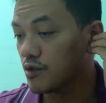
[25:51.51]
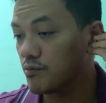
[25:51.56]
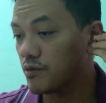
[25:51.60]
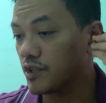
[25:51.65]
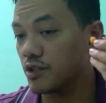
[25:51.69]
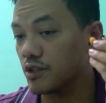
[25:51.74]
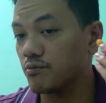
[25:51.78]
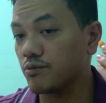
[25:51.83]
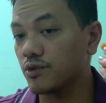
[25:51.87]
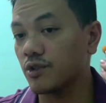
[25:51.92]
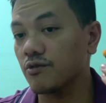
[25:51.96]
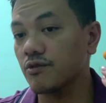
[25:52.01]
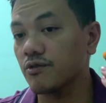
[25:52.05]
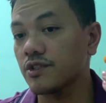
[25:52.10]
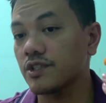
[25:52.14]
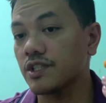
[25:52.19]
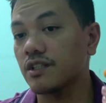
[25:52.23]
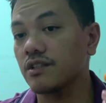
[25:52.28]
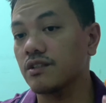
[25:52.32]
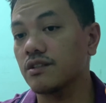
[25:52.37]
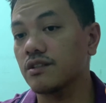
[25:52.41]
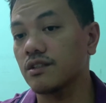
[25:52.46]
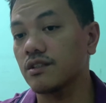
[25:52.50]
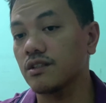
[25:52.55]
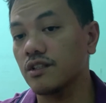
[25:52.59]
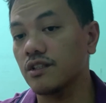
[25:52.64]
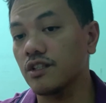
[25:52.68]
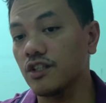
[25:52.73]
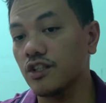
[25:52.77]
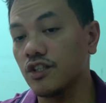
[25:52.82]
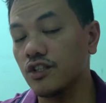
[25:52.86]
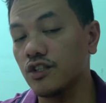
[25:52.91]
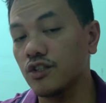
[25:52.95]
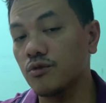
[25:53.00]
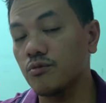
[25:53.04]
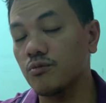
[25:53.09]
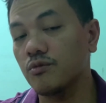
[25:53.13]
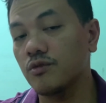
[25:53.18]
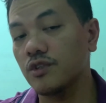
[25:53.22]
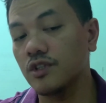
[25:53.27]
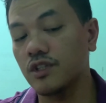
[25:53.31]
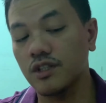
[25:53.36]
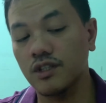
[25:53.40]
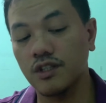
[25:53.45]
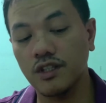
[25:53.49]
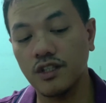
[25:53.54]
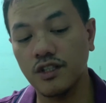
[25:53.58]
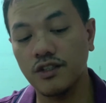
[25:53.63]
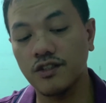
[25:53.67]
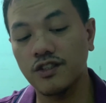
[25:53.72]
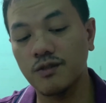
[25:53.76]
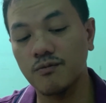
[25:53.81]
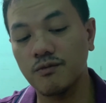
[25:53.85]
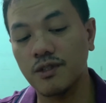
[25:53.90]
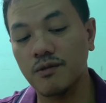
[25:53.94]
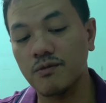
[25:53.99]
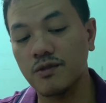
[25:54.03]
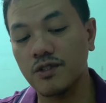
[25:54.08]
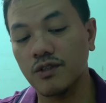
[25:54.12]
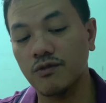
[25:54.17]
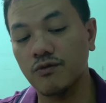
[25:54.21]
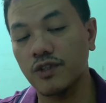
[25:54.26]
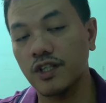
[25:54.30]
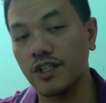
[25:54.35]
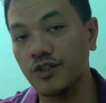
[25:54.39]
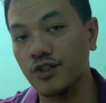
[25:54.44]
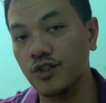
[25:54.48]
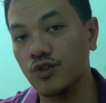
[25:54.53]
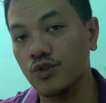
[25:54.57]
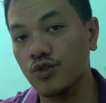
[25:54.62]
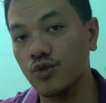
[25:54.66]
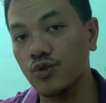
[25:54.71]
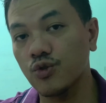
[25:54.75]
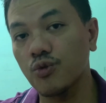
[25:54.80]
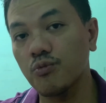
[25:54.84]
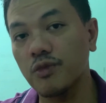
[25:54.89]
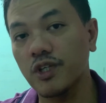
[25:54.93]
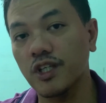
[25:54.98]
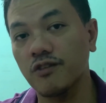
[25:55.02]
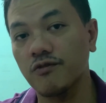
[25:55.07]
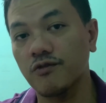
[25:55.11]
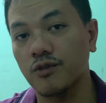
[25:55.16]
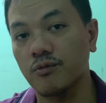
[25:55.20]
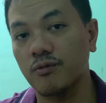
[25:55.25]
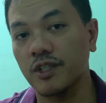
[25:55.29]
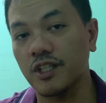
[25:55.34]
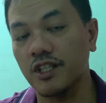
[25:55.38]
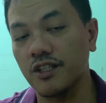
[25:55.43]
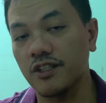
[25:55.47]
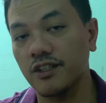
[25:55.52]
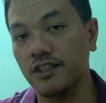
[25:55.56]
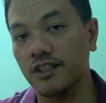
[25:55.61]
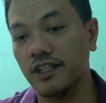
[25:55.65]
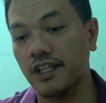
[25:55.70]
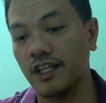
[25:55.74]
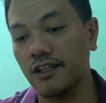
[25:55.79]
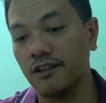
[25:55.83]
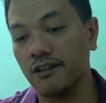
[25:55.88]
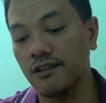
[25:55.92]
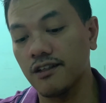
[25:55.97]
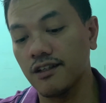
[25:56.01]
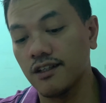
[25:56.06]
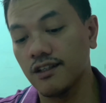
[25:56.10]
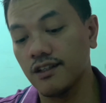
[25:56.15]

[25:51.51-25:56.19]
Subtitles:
But the problem is that the ear tips themselves were actually too big for my ear canal,